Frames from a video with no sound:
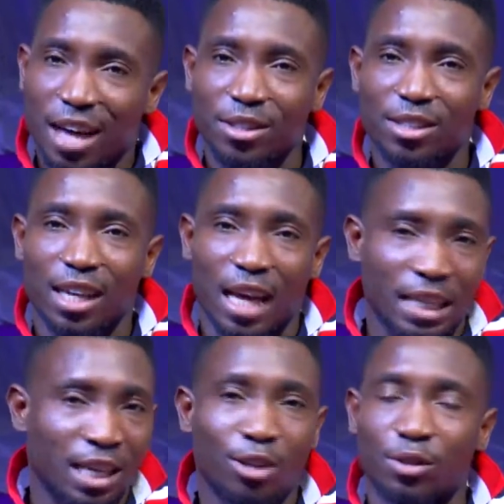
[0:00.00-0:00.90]
I just say,
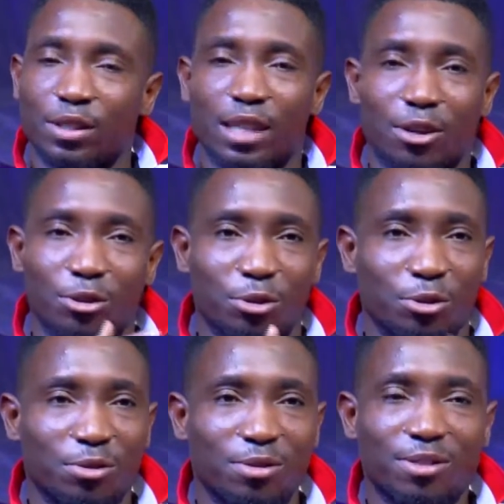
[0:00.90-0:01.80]
I do a lot of things I don't
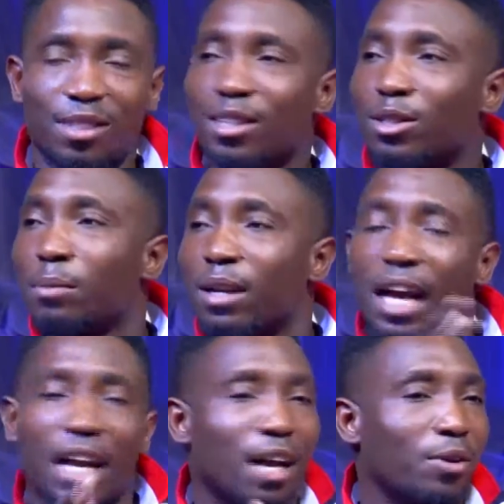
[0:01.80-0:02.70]
do.
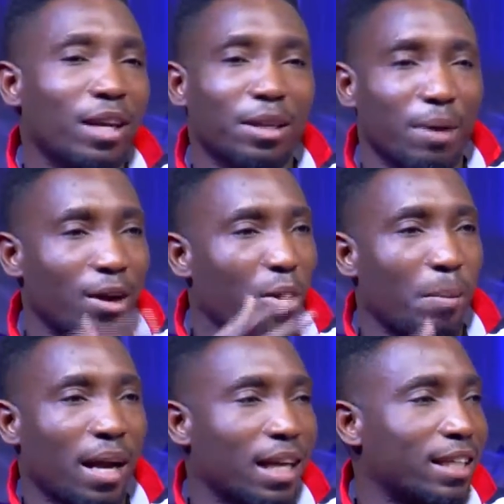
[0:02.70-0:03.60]
Normally I can go anywhere,
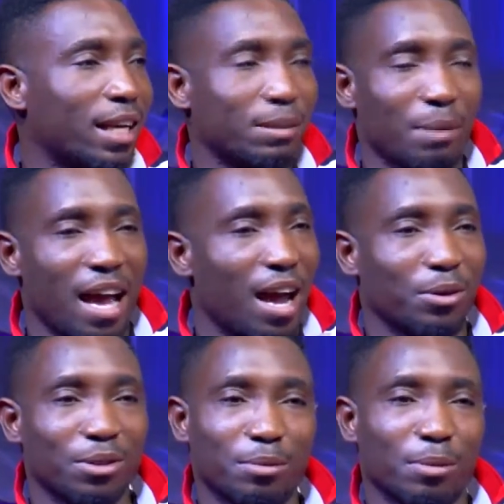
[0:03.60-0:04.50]
come back anytime, it's my house.